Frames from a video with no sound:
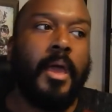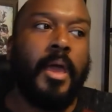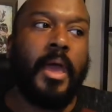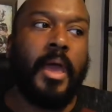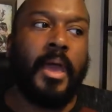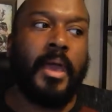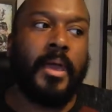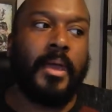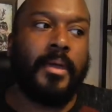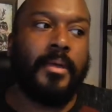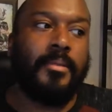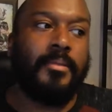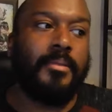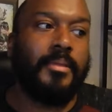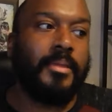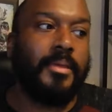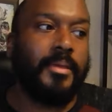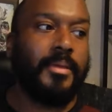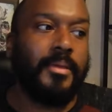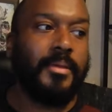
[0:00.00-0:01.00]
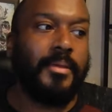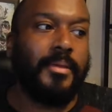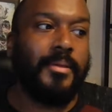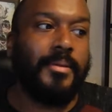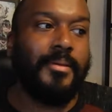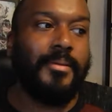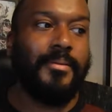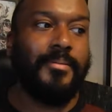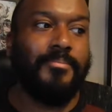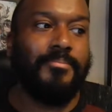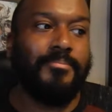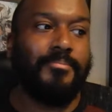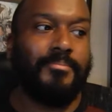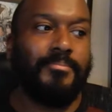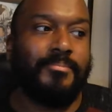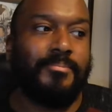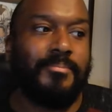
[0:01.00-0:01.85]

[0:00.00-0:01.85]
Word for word: and he